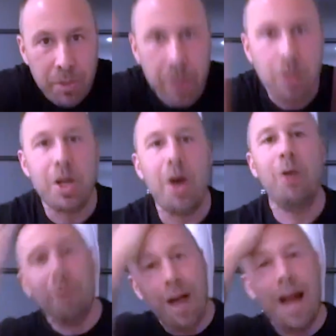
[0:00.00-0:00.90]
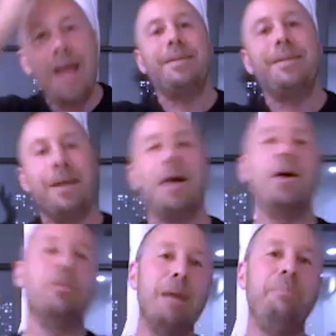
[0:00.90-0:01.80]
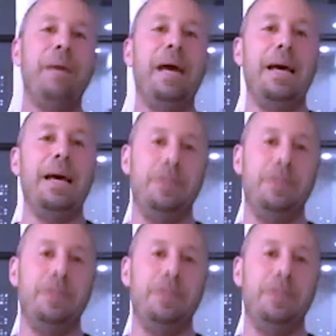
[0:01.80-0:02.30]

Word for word: who goes, all right, you know, my bad.